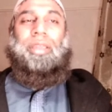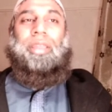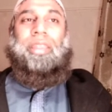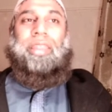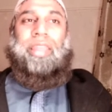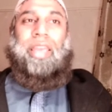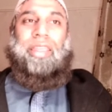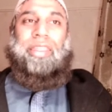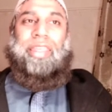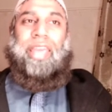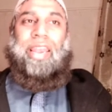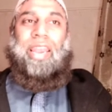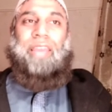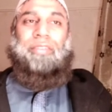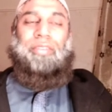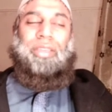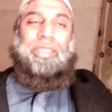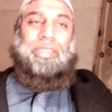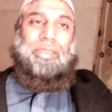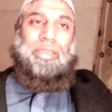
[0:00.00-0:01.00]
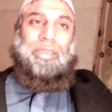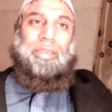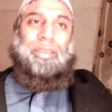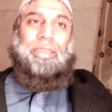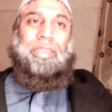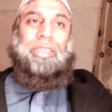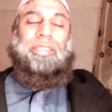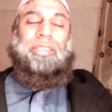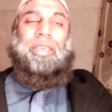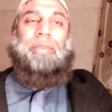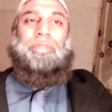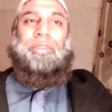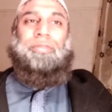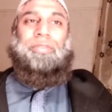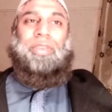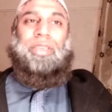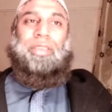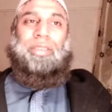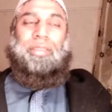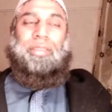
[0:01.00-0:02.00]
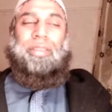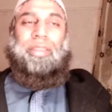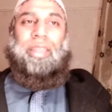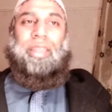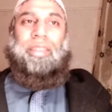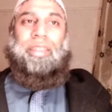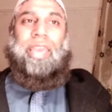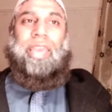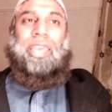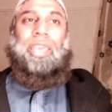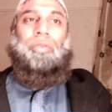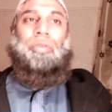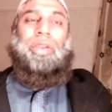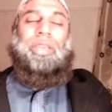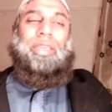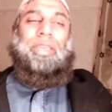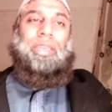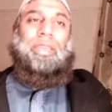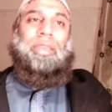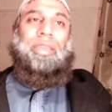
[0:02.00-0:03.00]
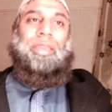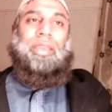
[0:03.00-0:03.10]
their level is, in terms of fiqh, they're equally